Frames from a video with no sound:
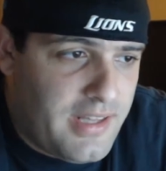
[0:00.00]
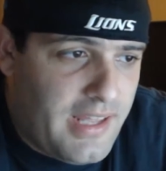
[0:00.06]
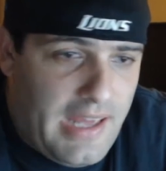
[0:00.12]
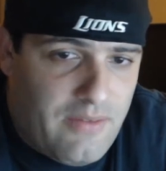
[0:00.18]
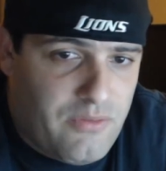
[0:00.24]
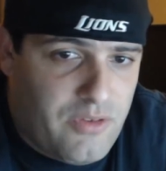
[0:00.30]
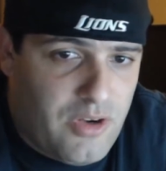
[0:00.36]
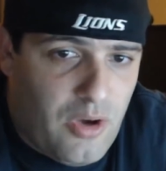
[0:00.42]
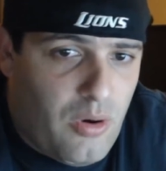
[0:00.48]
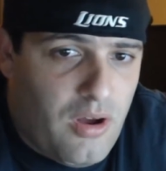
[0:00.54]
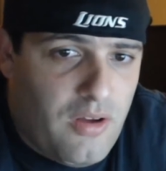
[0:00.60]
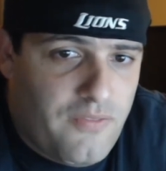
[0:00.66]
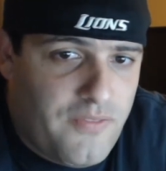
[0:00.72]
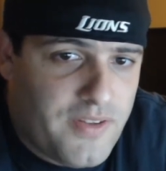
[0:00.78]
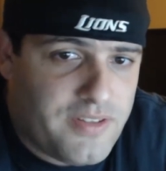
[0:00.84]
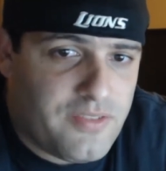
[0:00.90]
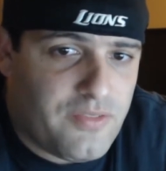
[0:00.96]
And they have no
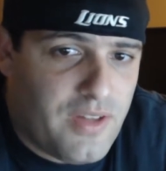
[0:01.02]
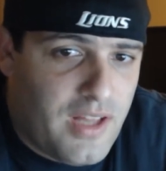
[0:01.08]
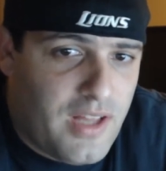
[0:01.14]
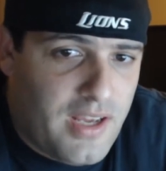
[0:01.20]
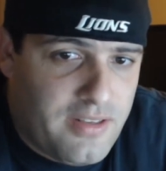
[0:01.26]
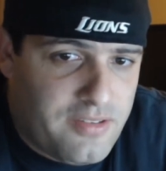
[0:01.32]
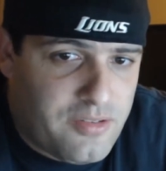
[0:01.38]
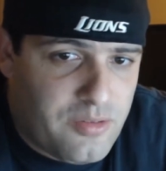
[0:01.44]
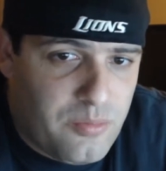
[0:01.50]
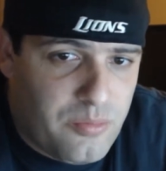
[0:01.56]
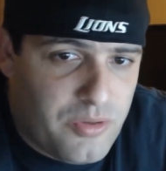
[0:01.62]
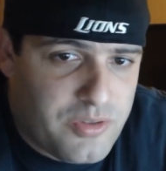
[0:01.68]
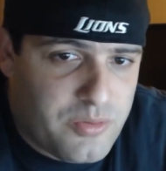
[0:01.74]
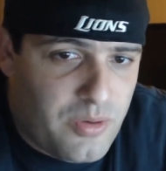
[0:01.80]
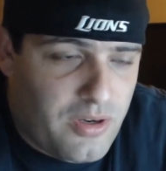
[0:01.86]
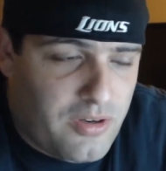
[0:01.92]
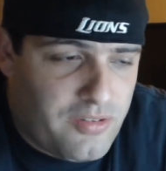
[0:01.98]
offensive line, so
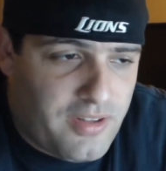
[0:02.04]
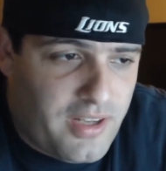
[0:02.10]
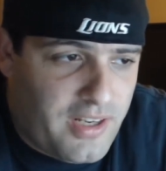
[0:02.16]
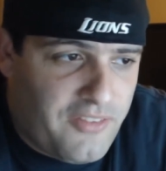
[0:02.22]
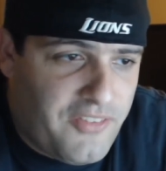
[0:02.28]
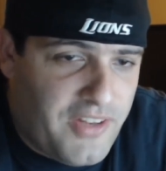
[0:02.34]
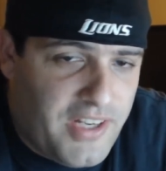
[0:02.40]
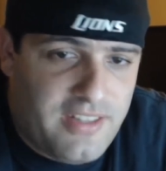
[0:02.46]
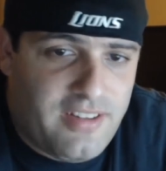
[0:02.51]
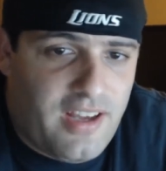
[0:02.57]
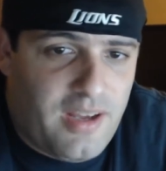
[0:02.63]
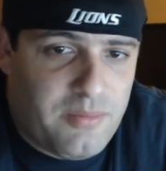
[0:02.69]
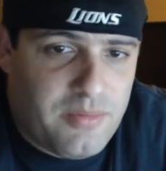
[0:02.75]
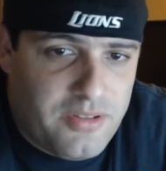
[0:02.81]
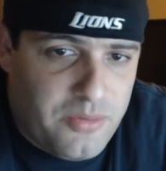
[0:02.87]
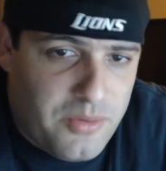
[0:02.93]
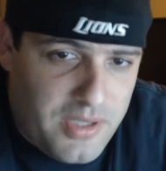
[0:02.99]
Bridgewater's not going to have any
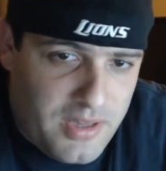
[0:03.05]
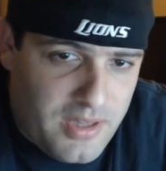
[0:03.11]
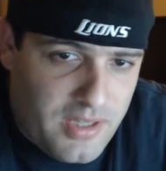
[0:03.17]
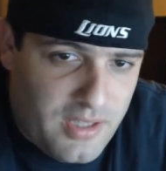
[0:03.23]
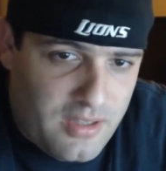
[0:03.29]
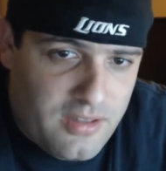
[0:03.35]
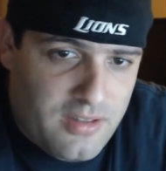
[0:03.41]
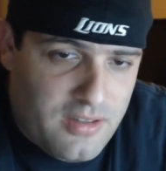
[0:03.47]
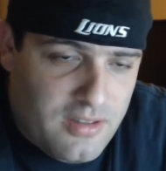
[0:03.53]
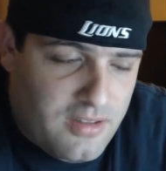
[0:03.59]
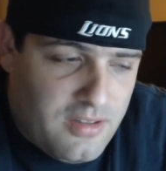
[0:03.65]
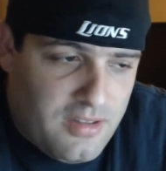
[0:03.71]
time to do anything.